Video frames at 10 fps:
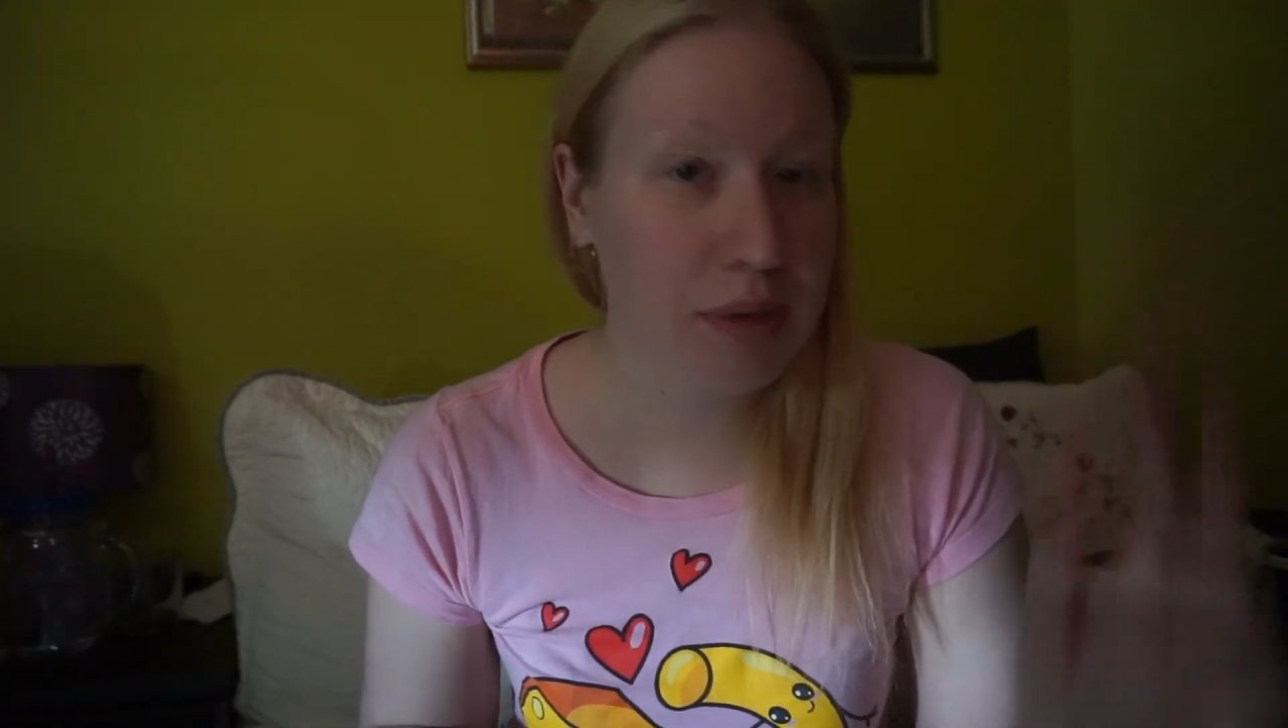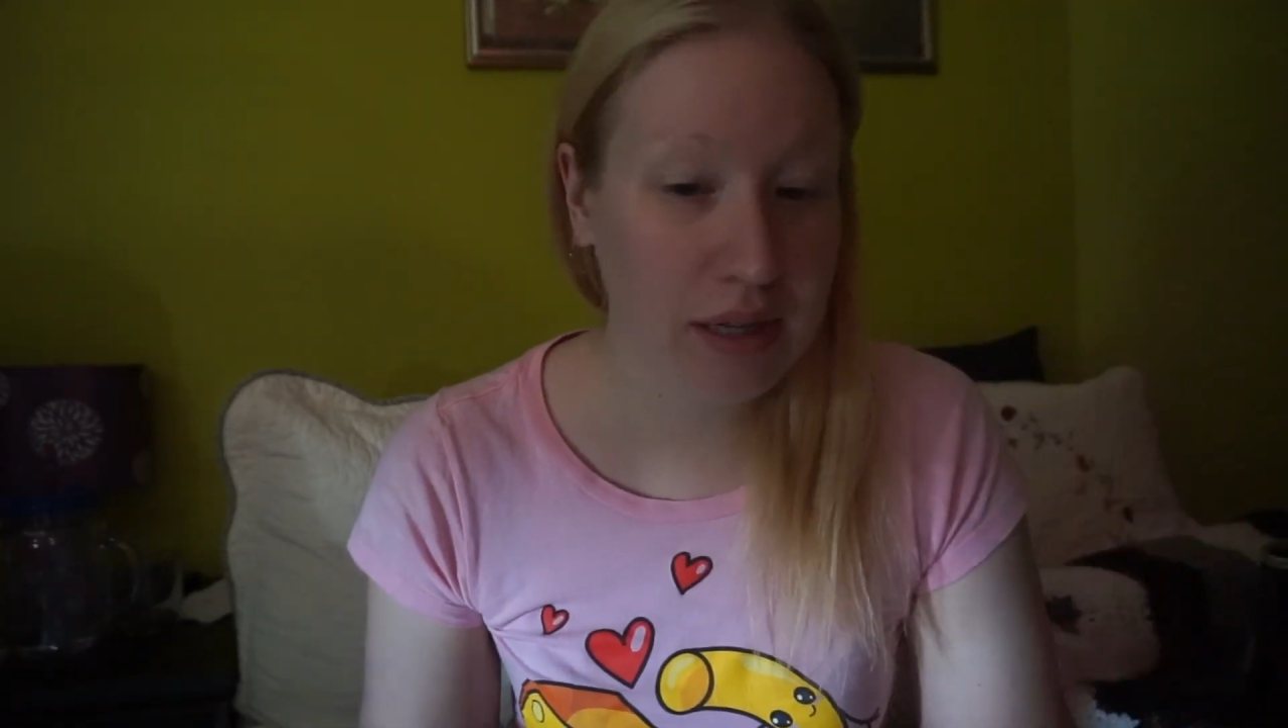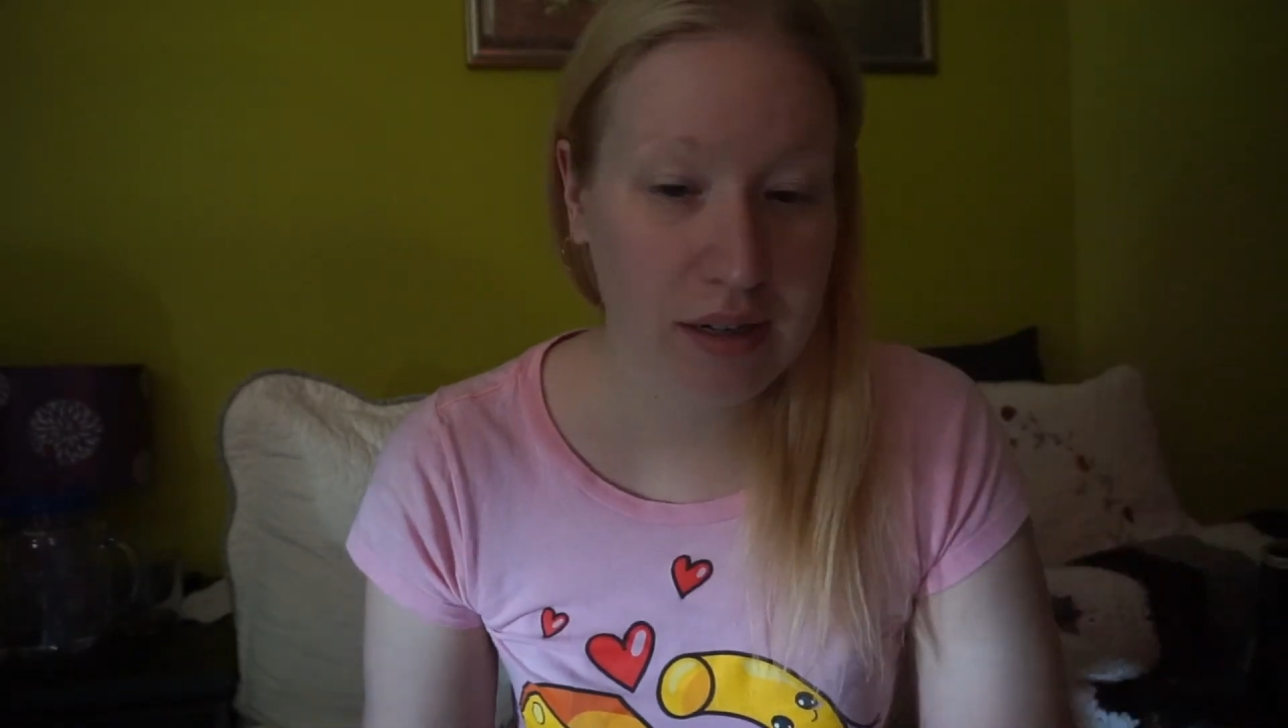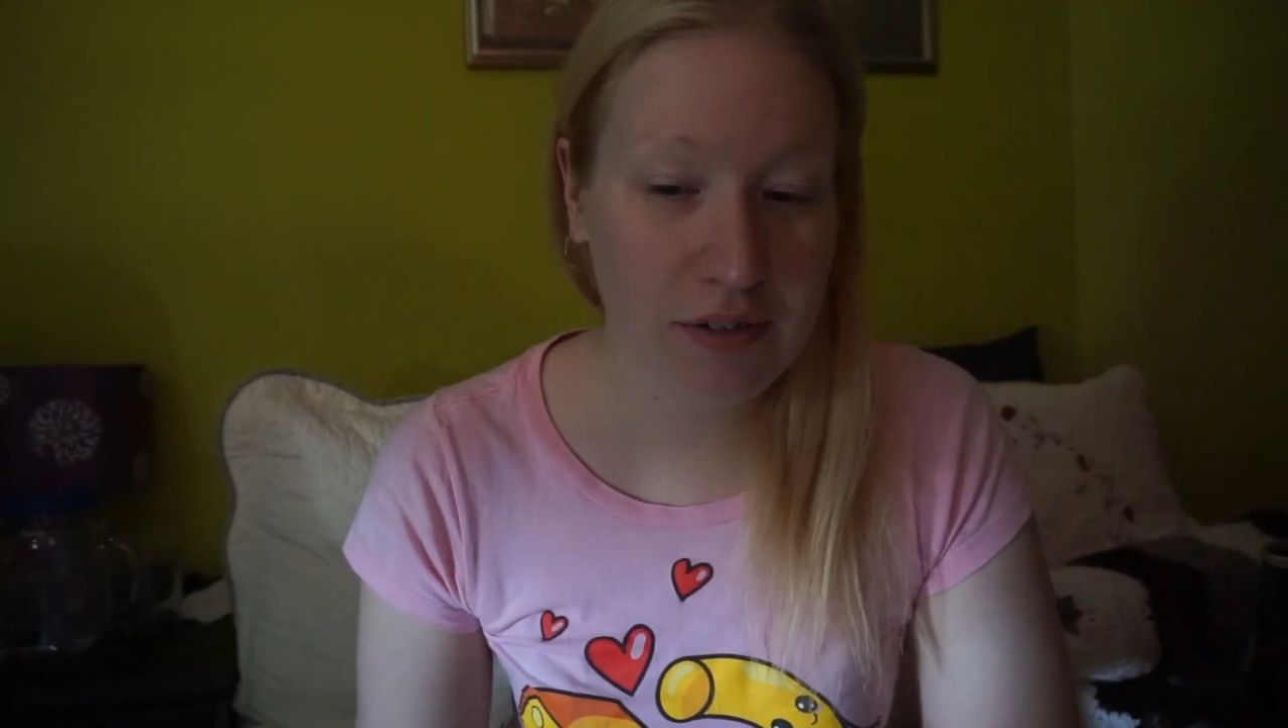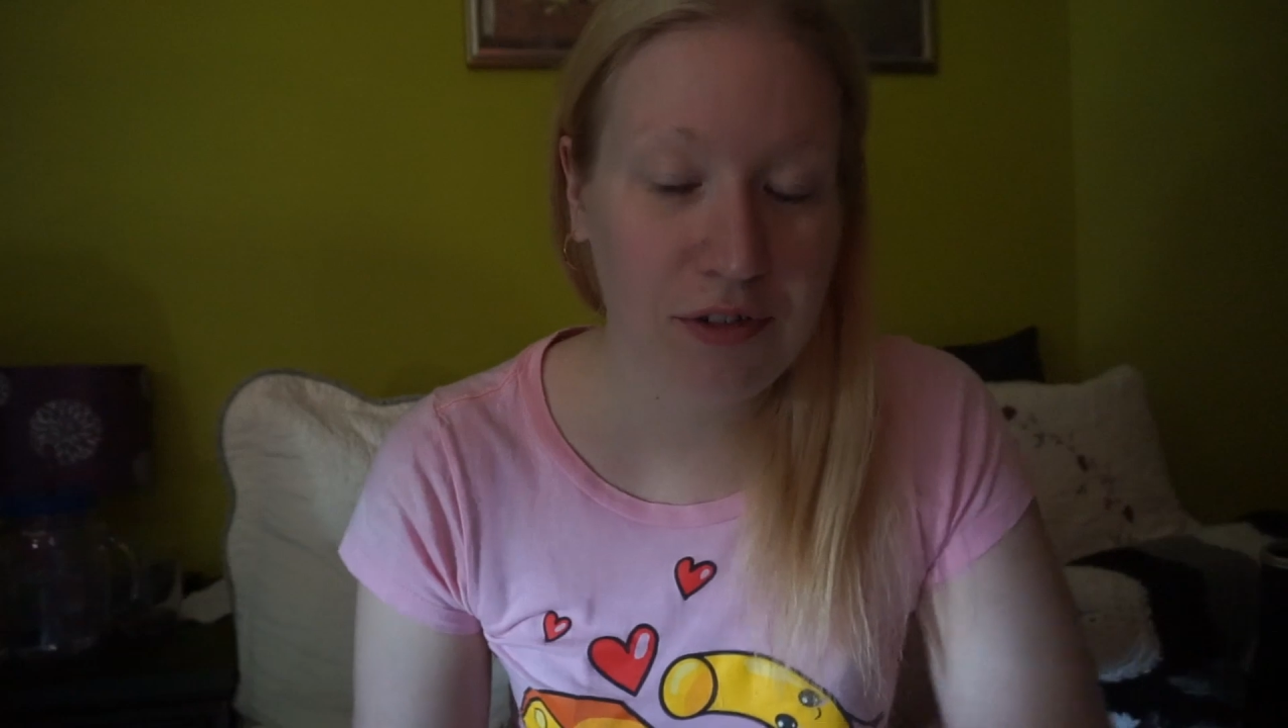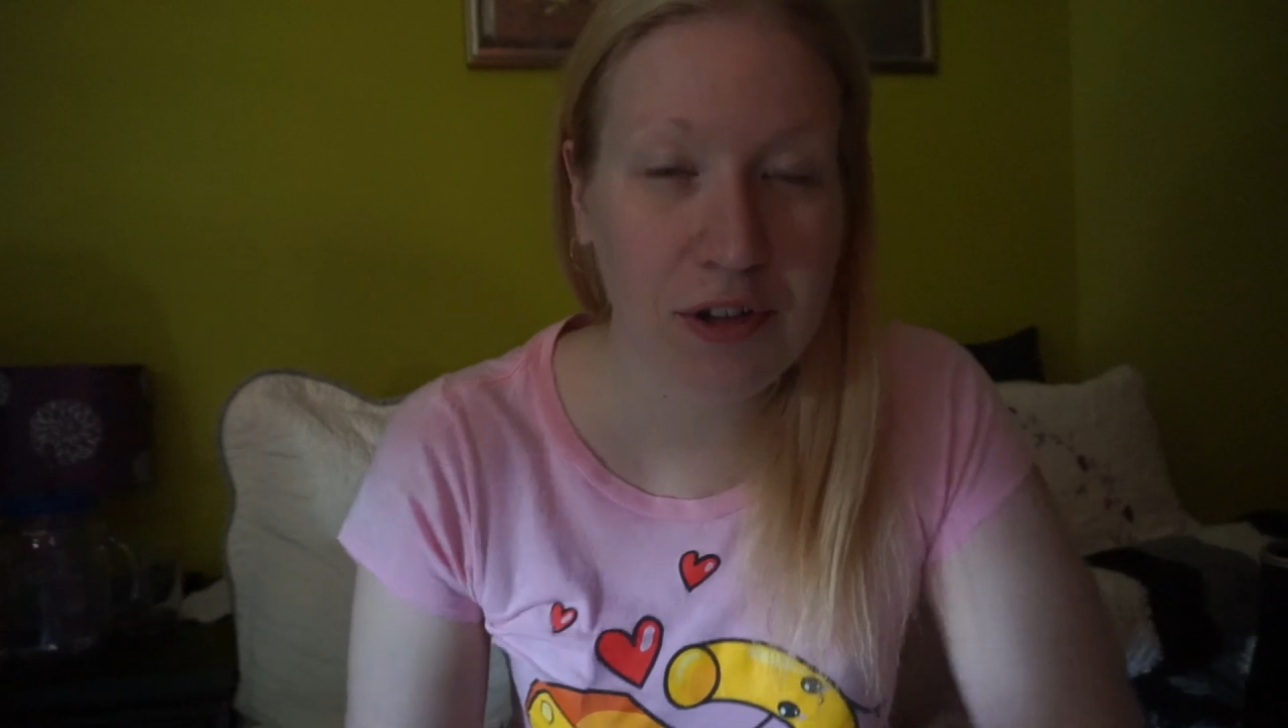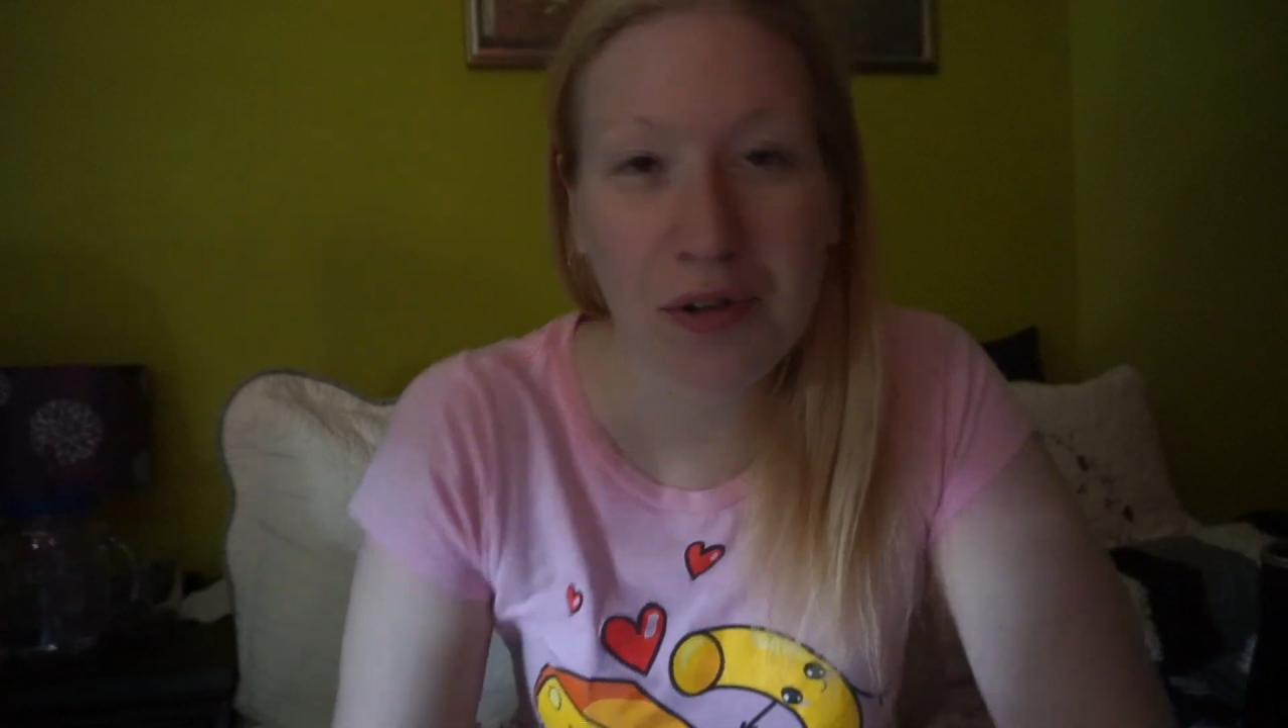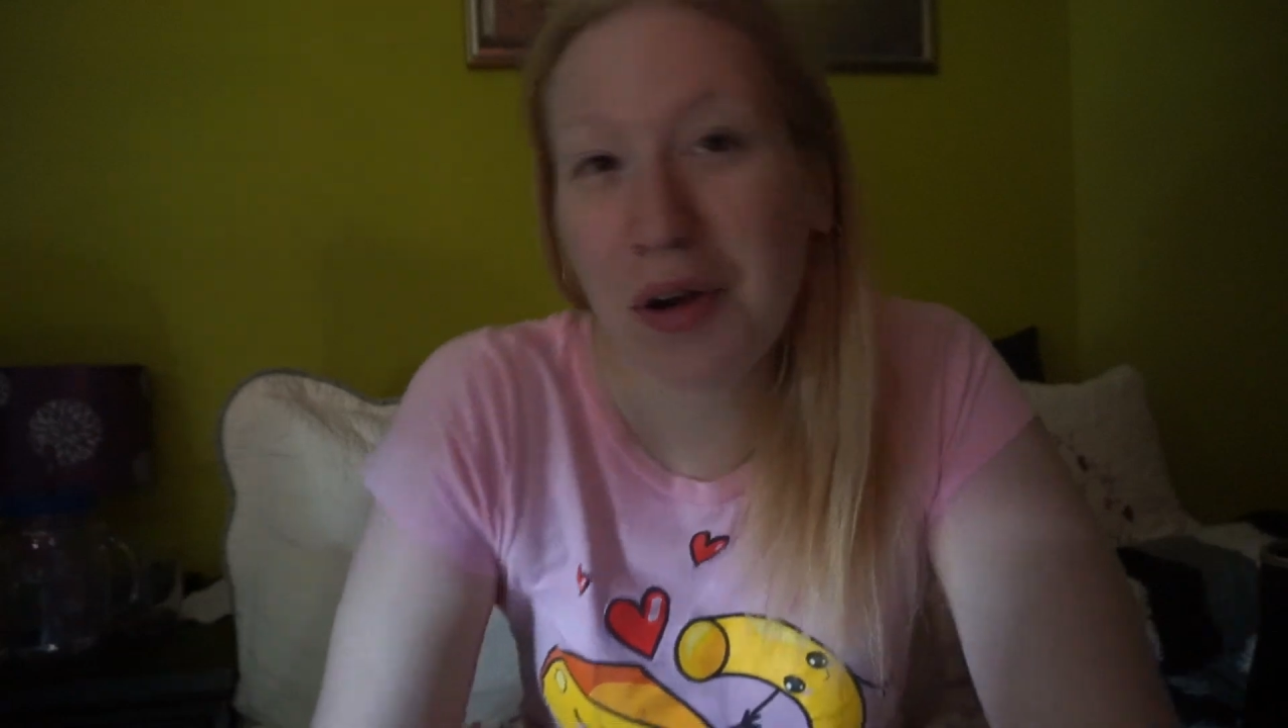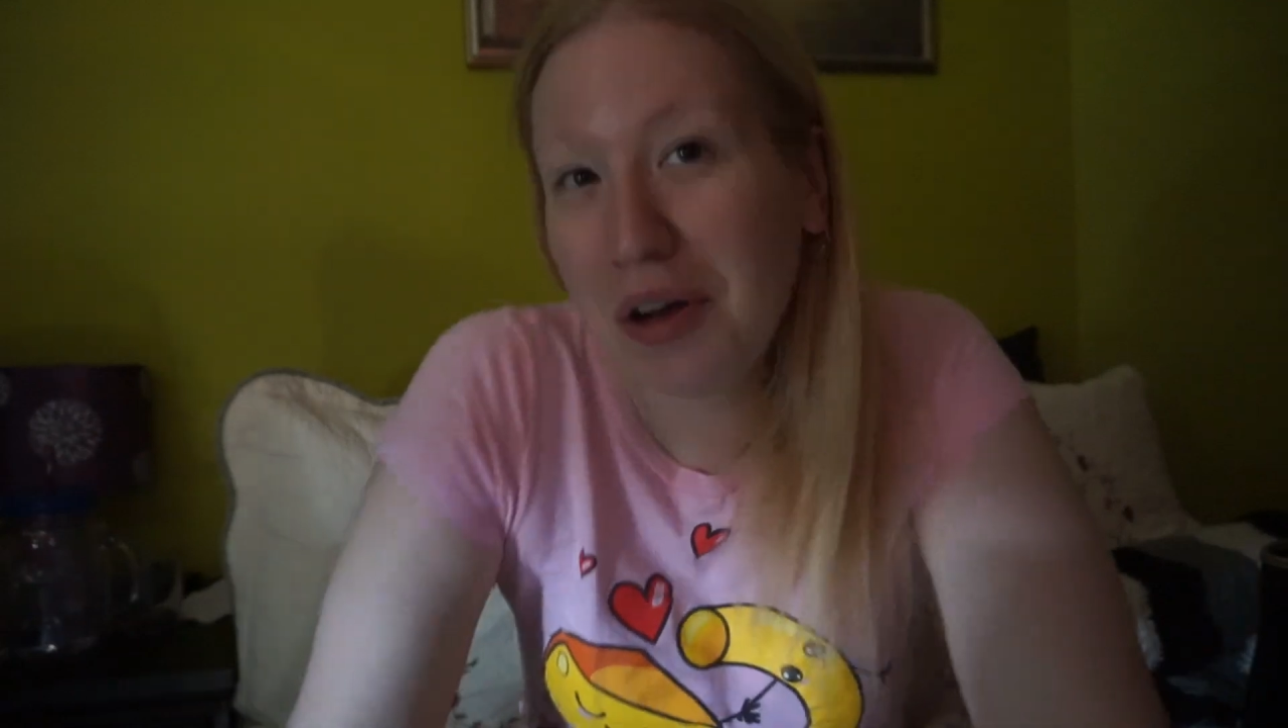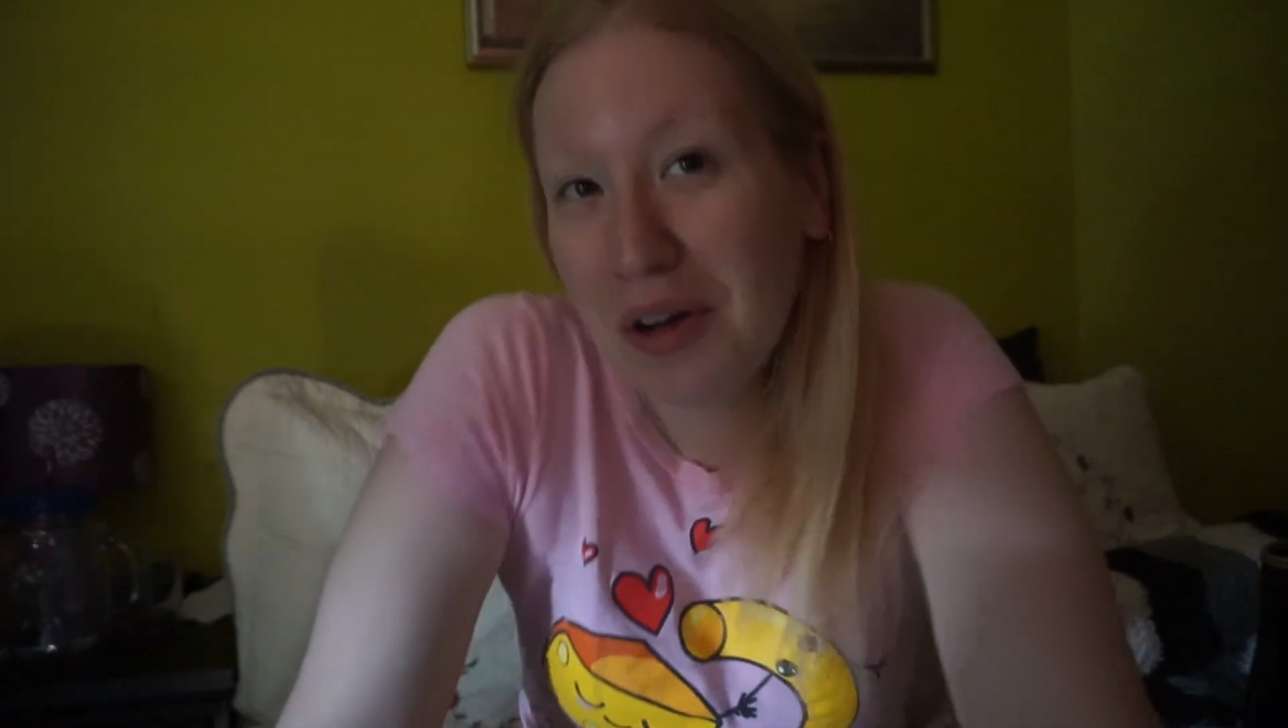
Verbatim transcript: button if you